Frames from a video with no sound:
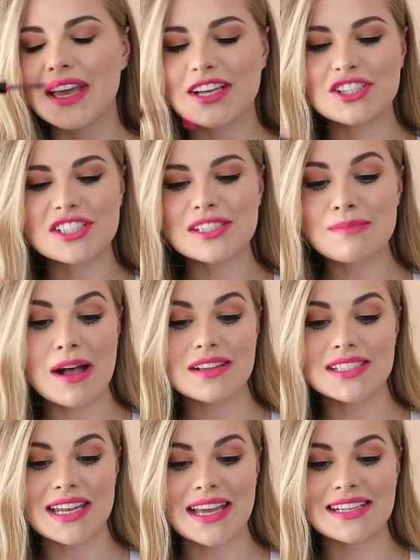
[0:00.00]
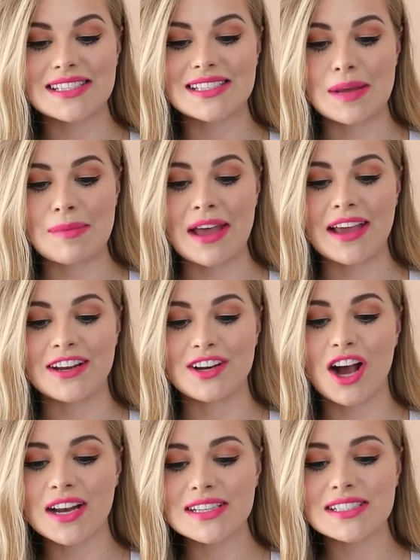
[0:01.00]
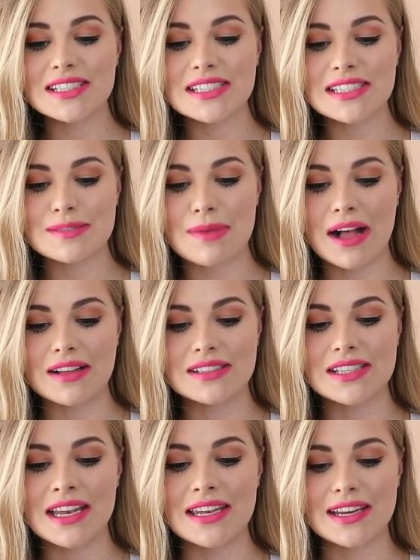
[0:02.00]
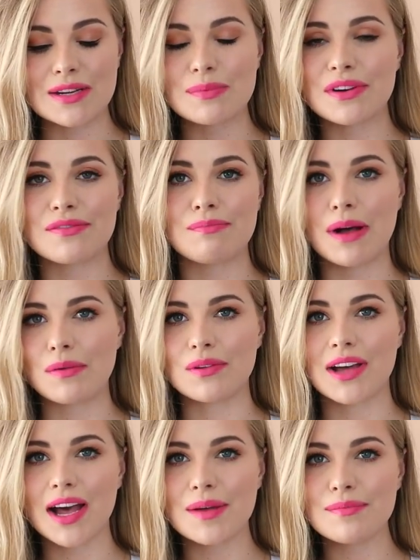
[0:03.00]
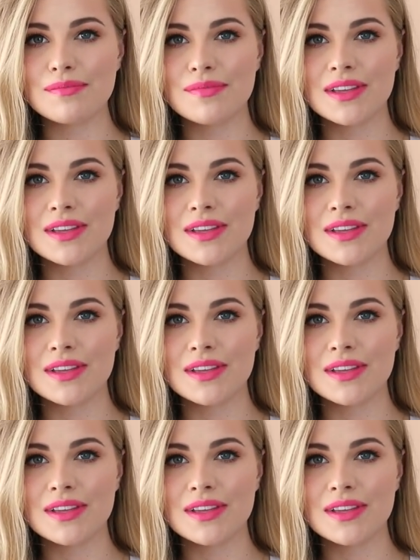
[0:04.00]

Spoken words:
It just smells like summer, and it honestly smells a little bit of bubblegum.